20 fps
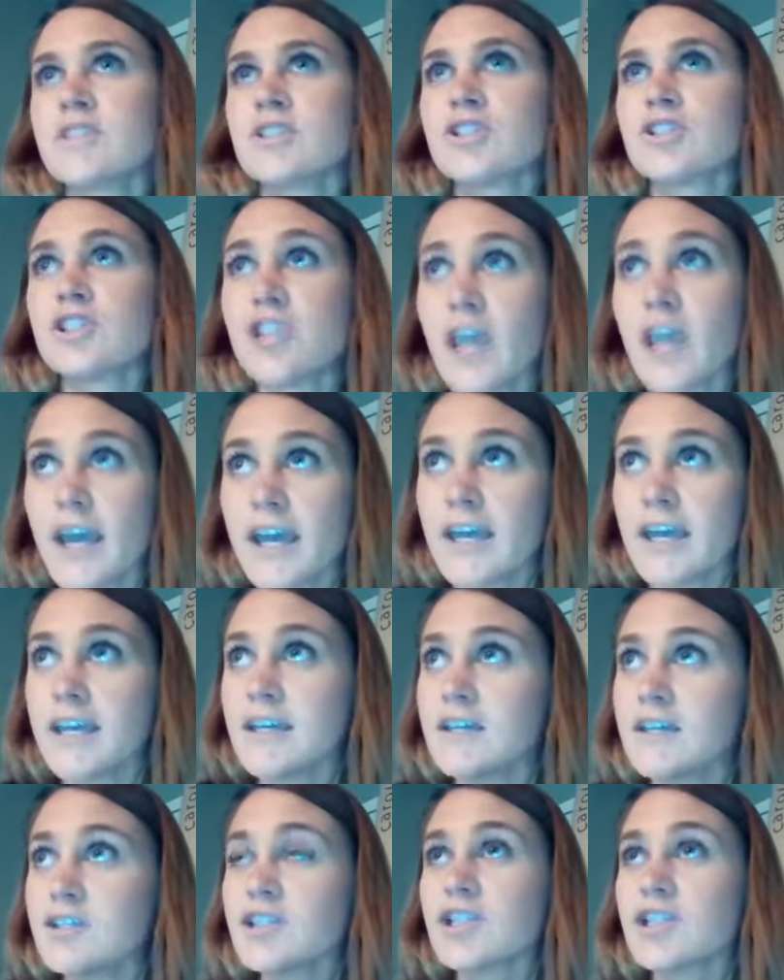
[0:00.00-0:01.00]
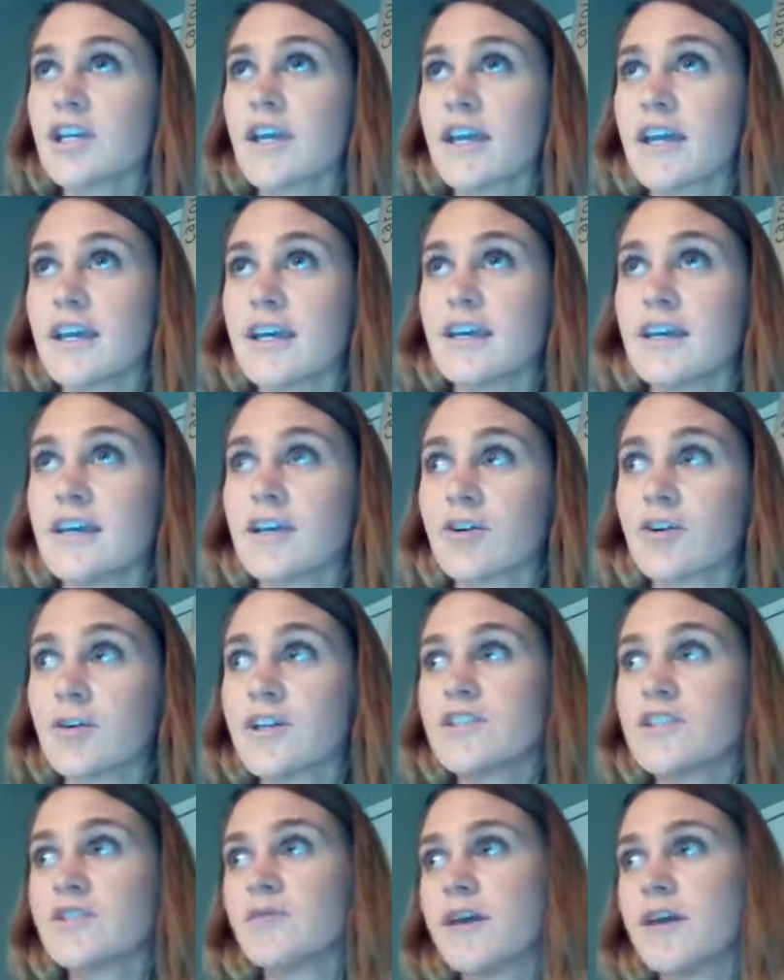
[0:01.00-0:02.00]
change and
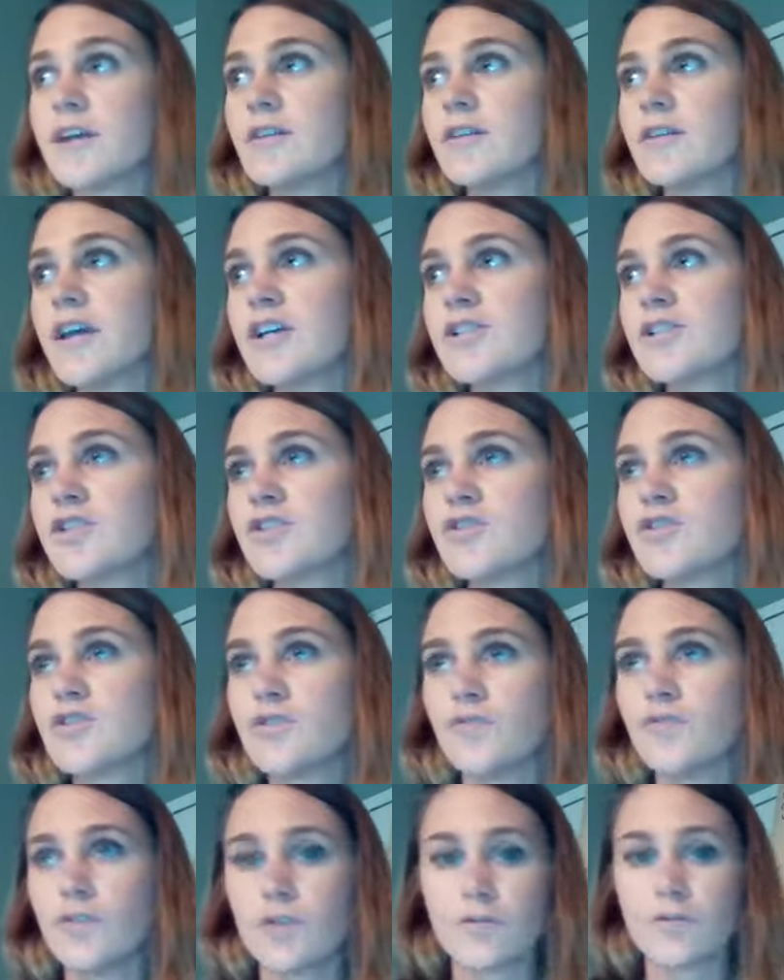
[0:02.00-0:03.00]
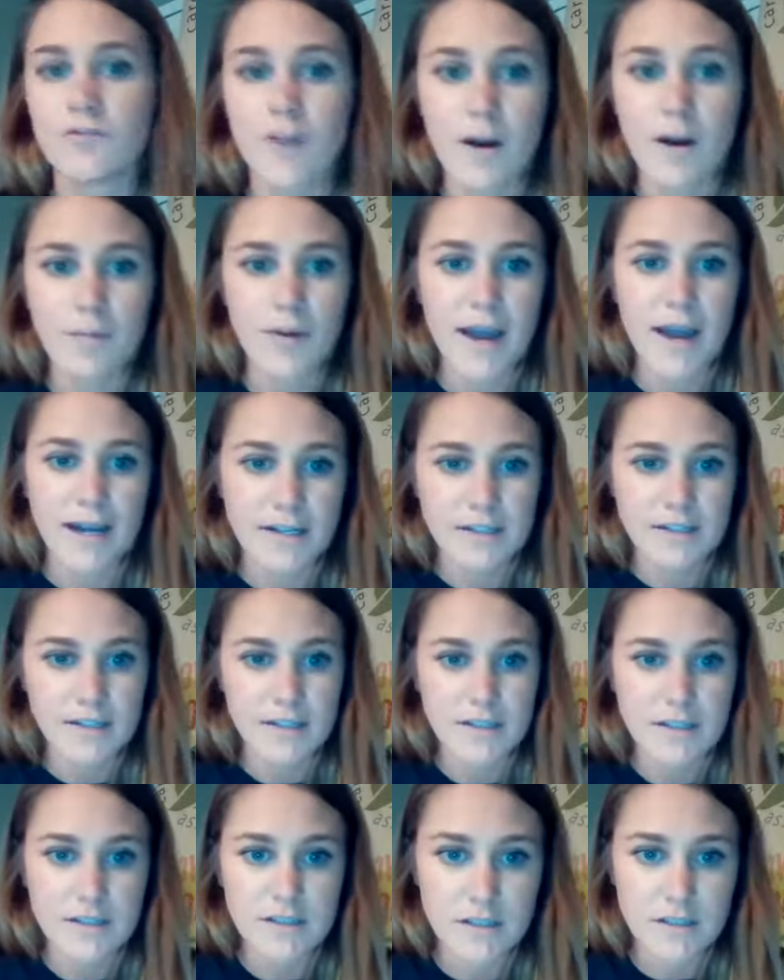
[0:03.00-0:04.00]
increase in regulations to food and farm
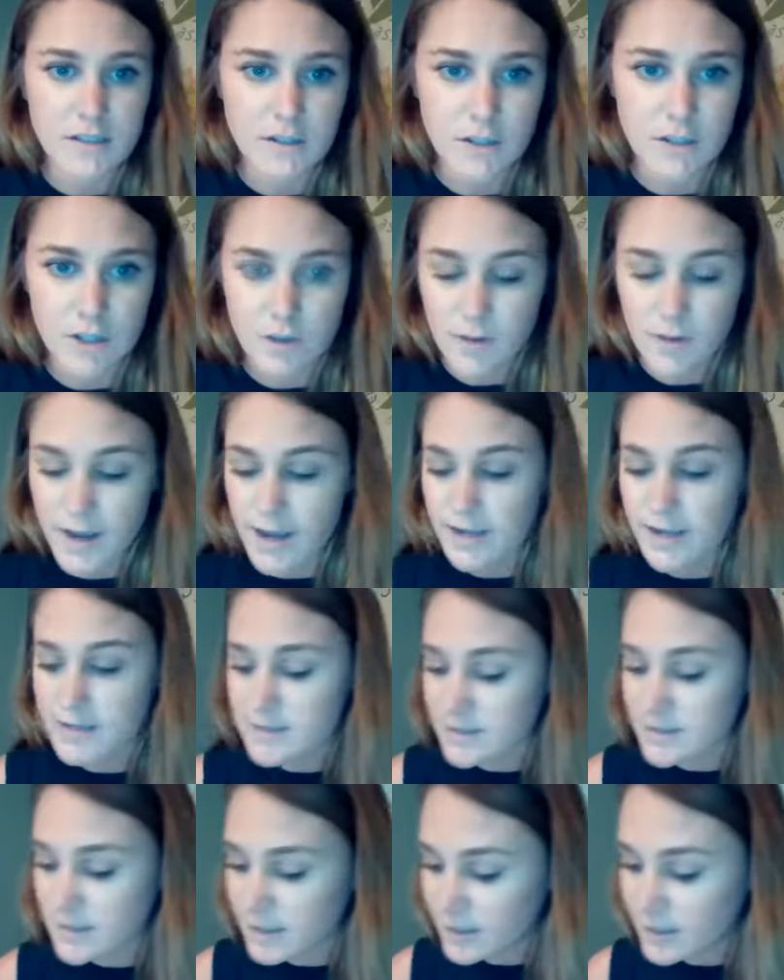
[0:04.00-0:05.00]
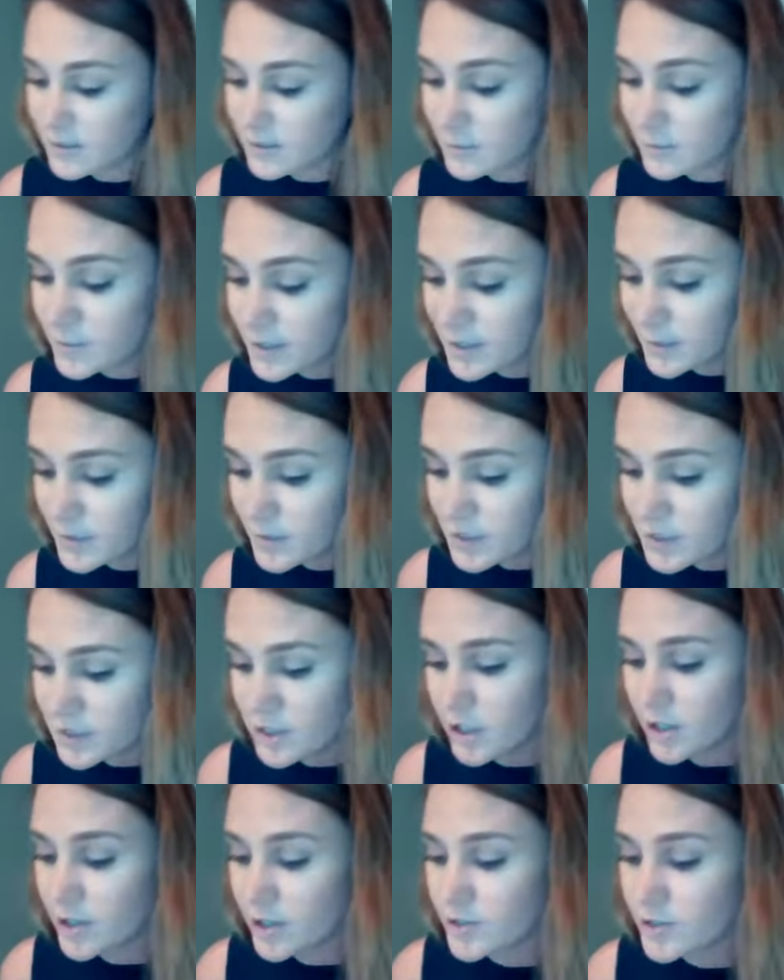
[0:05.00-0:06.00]
practices in the U.S. in many, many
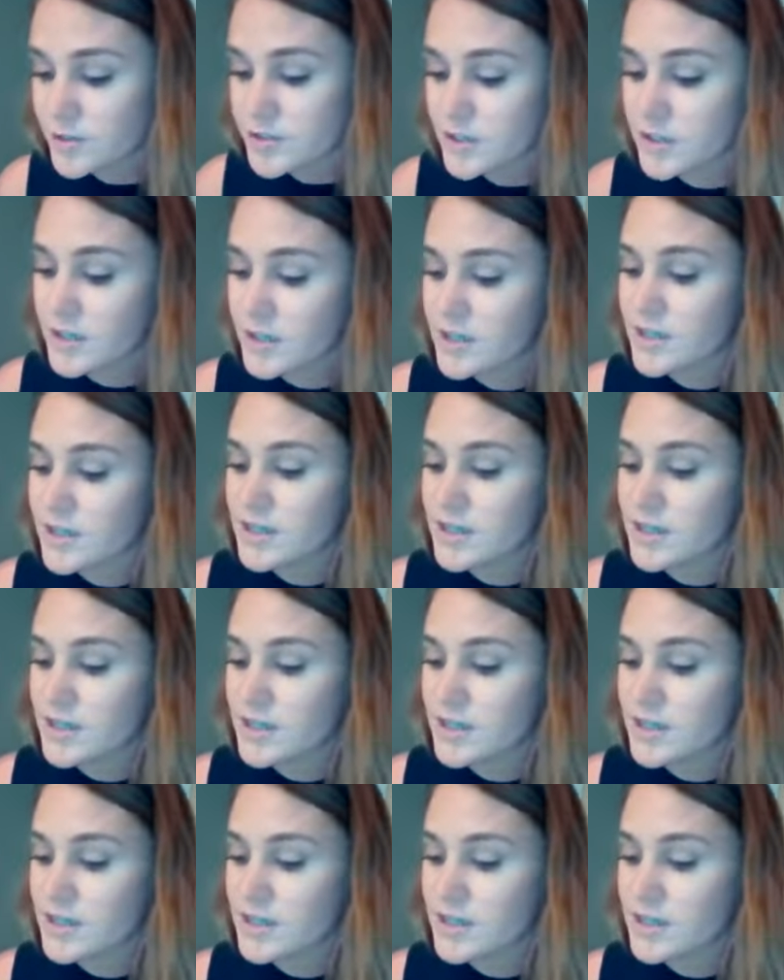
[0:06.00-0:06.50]
years.